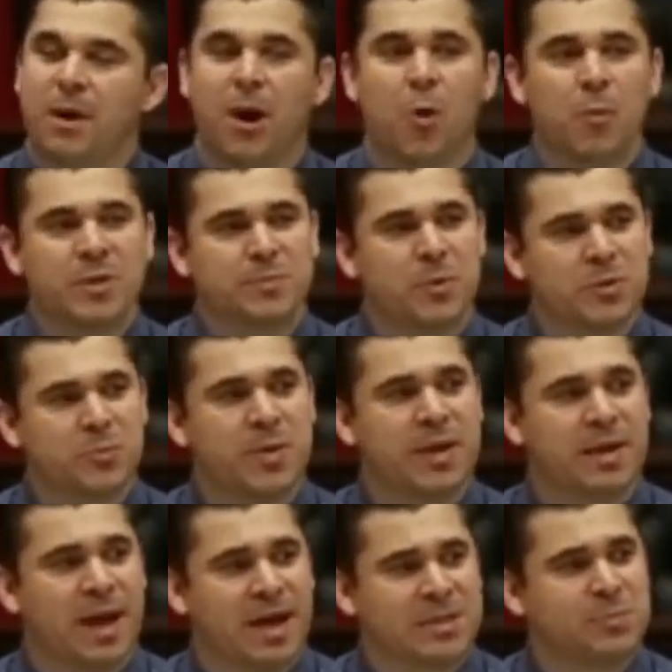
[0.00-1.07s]
Aren't we supposed to be
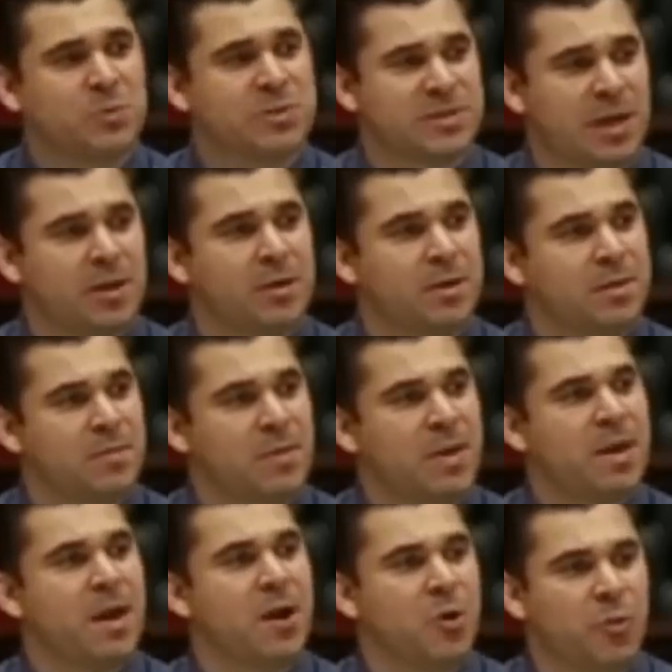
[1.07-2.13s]
gospel-centered
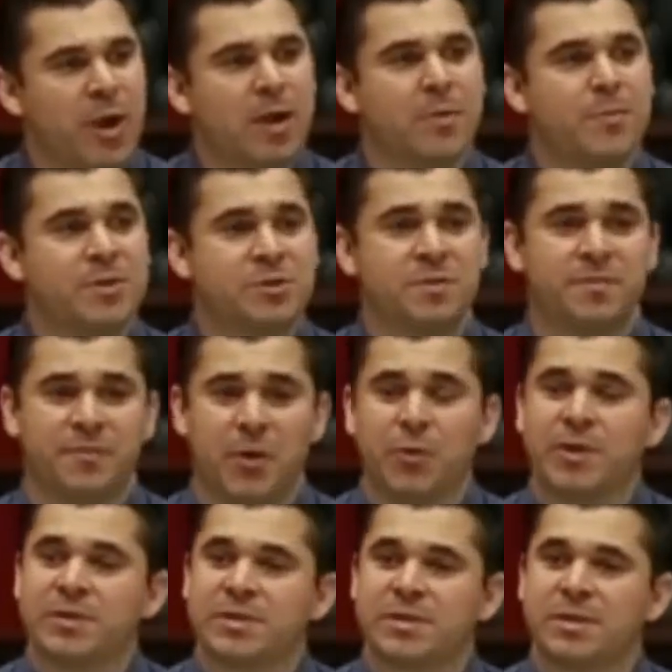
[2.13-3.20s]
and Great
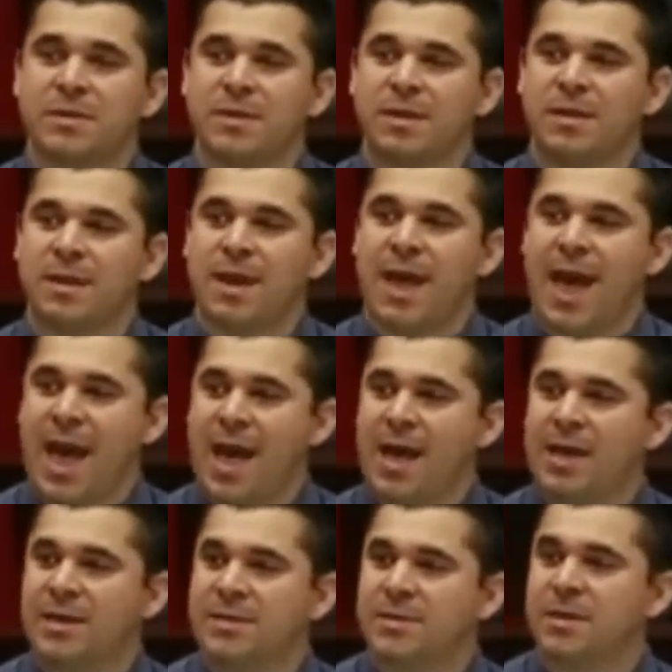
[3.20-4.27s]
Commission-focused
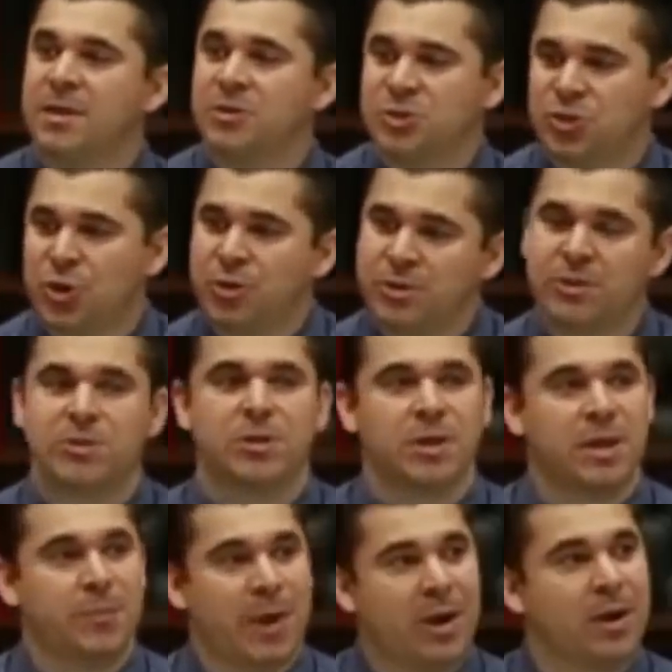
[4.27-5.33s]
as a church
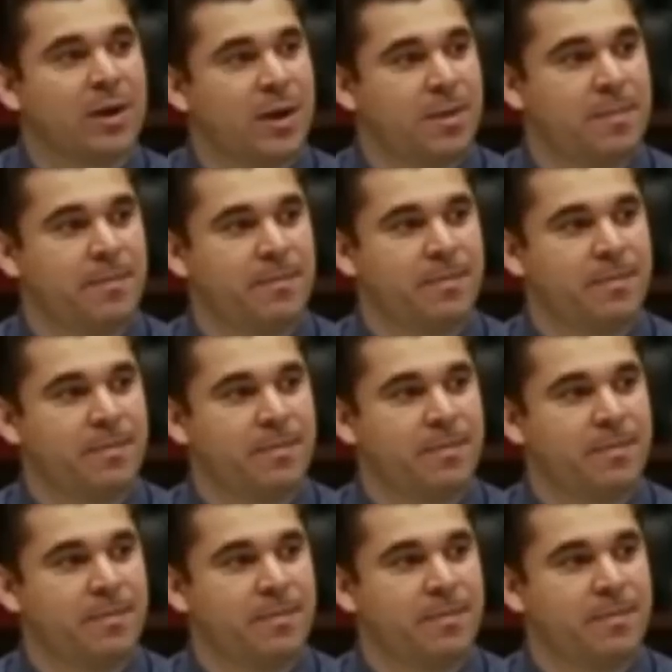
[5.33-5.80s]
in America?